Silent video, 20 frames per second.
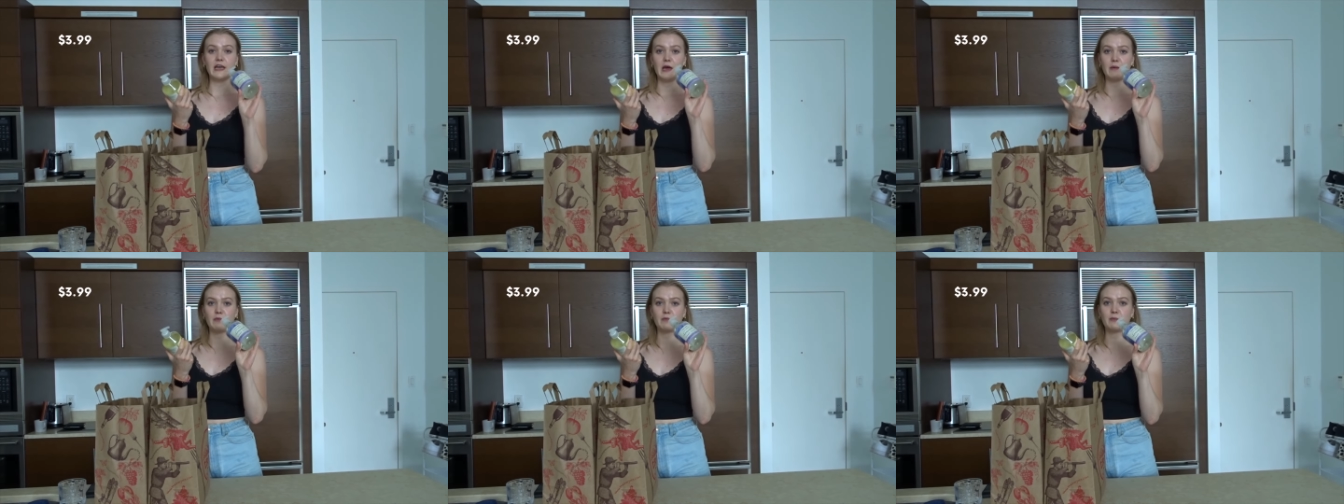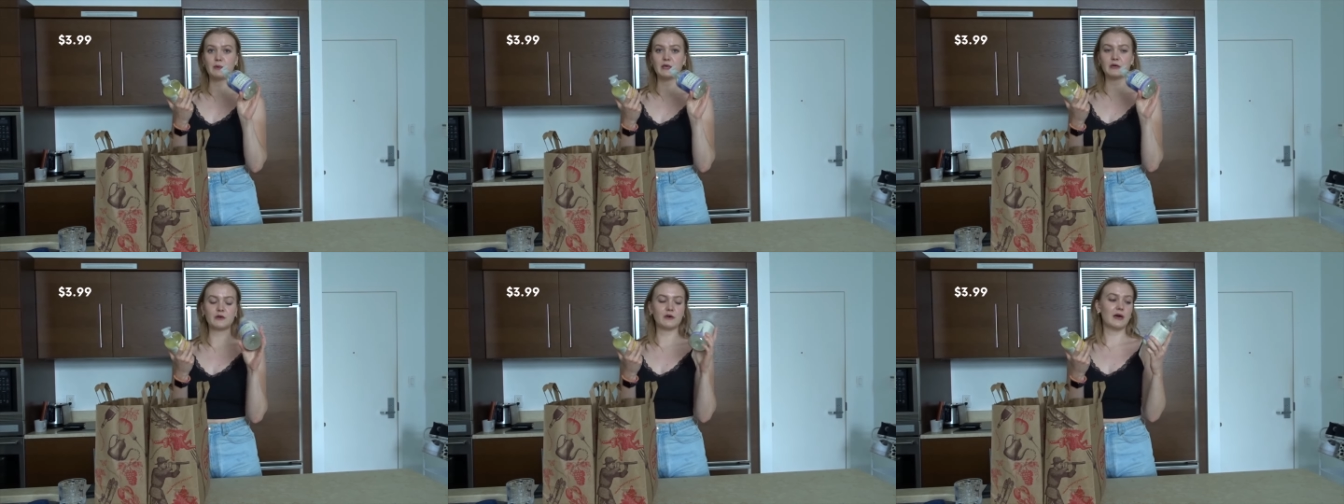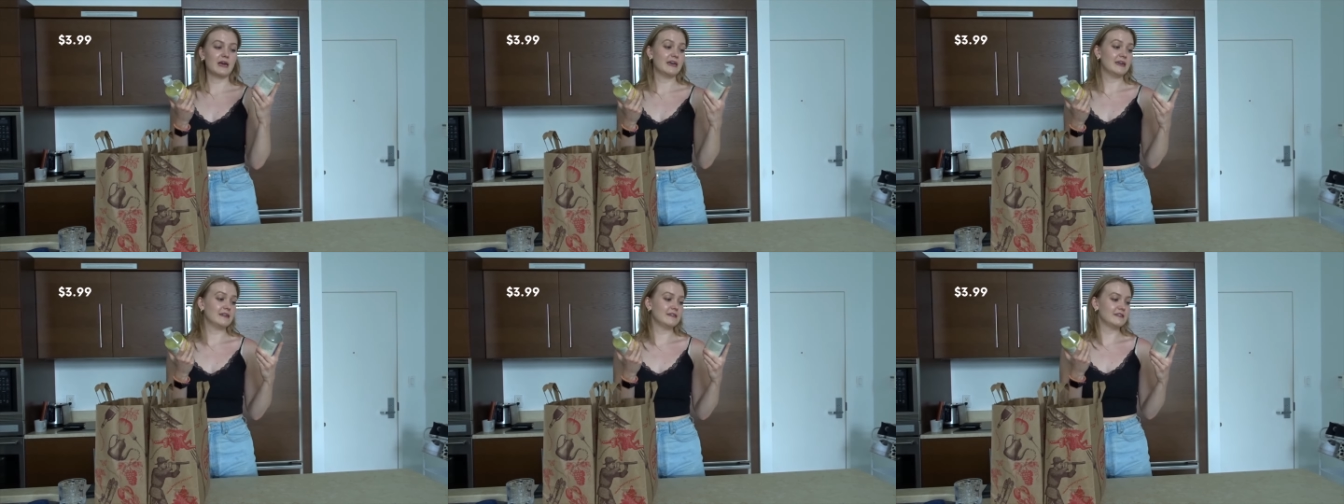chamomile
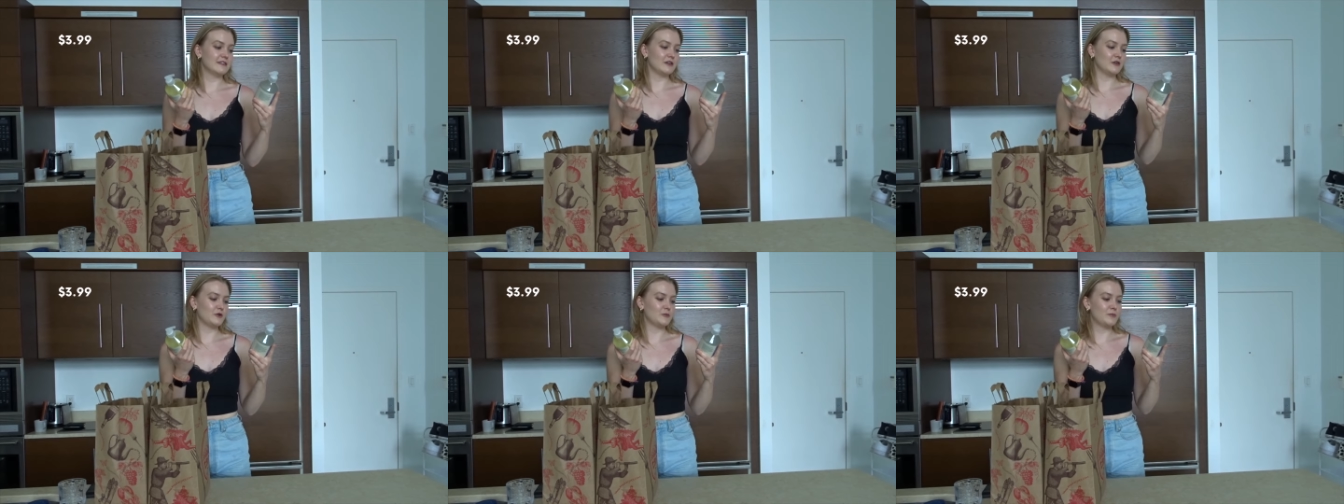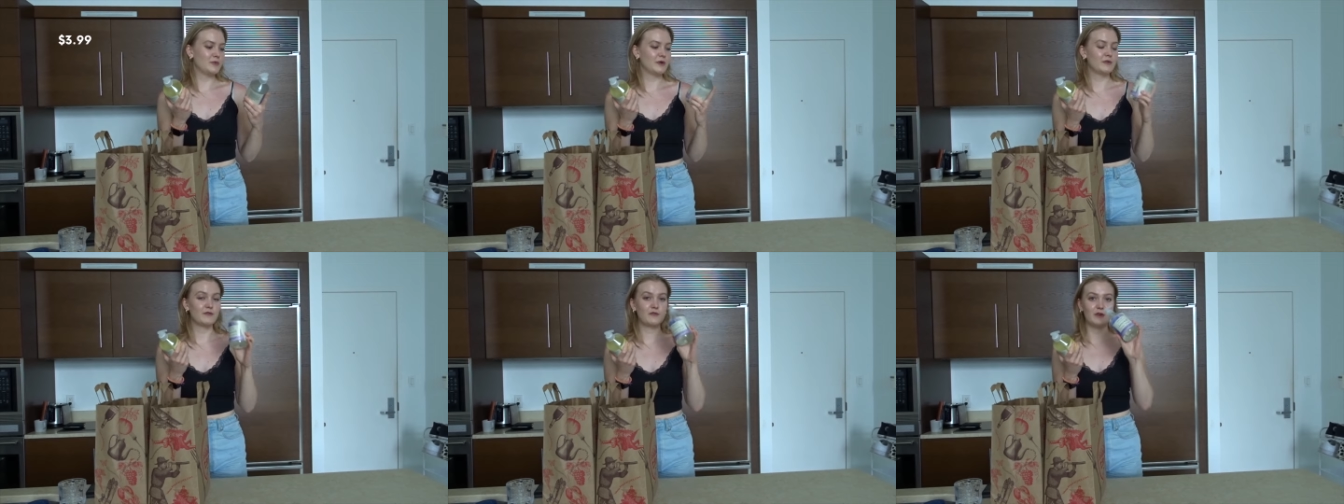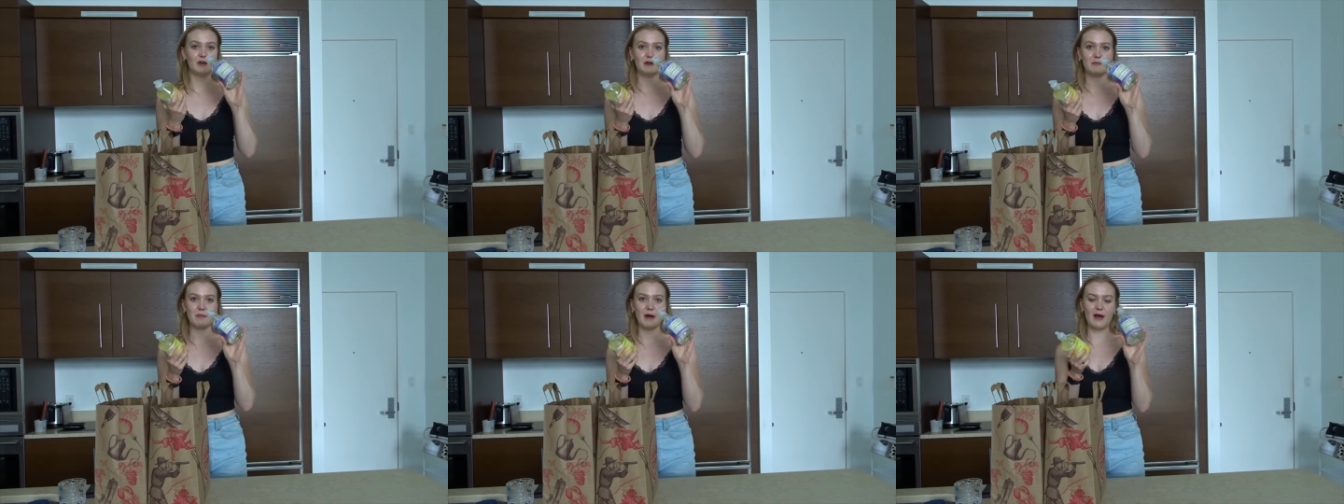hand soap
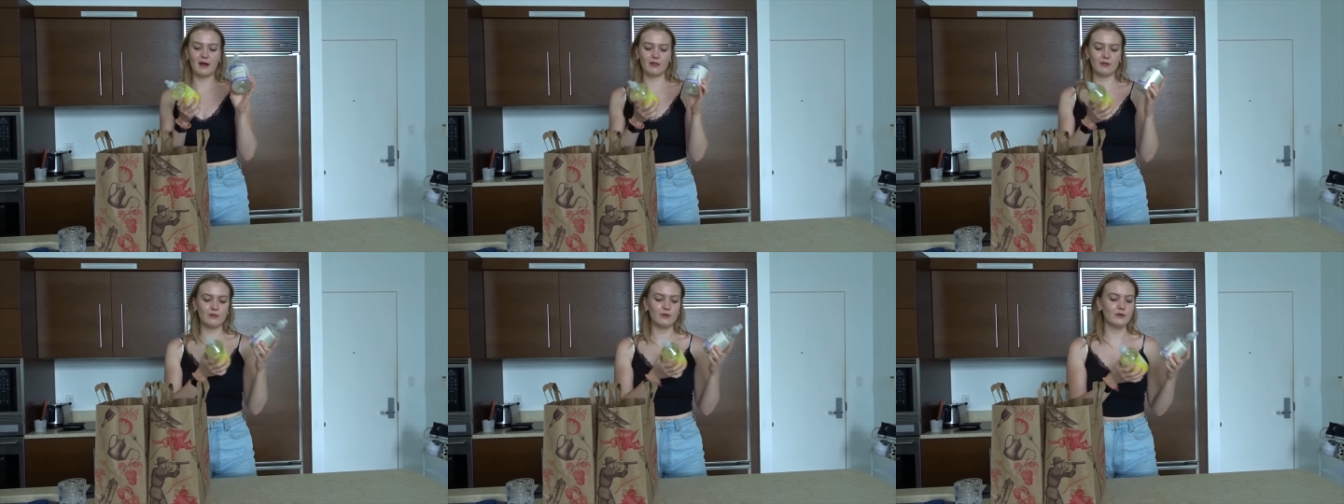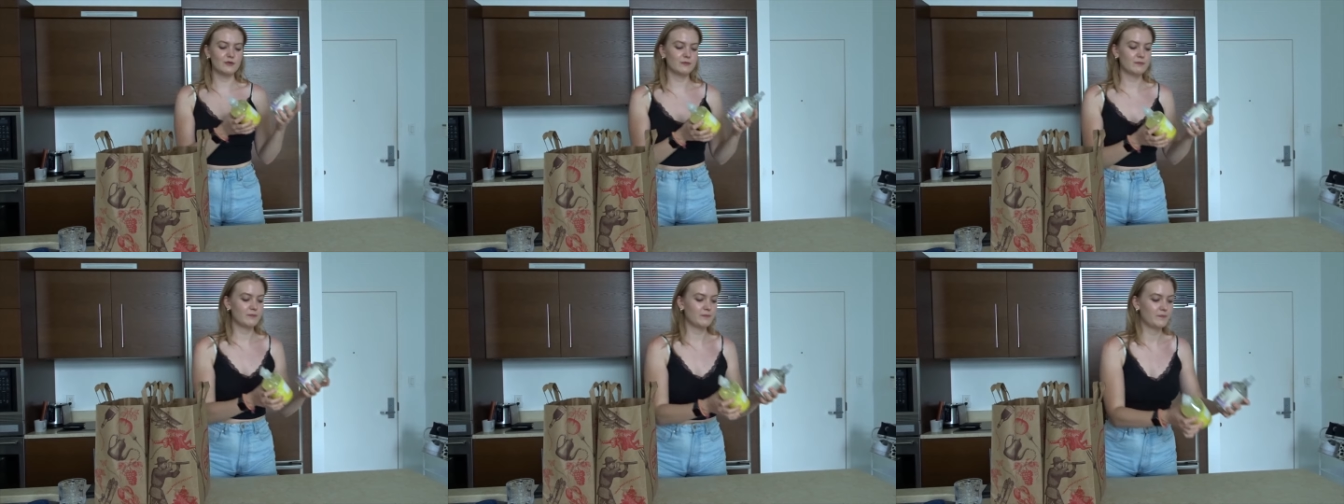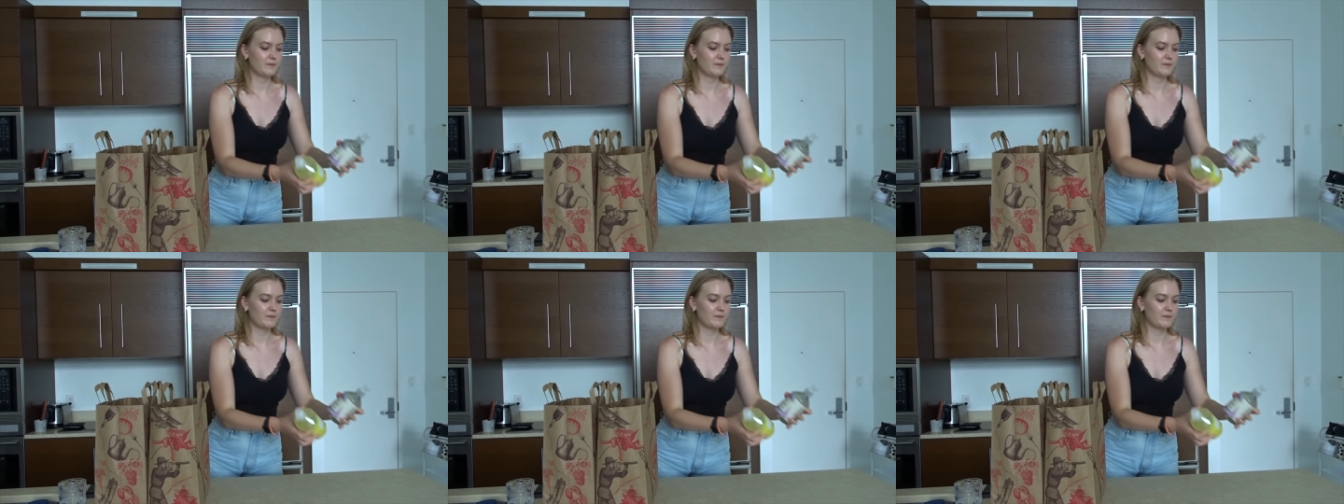for the bathroom.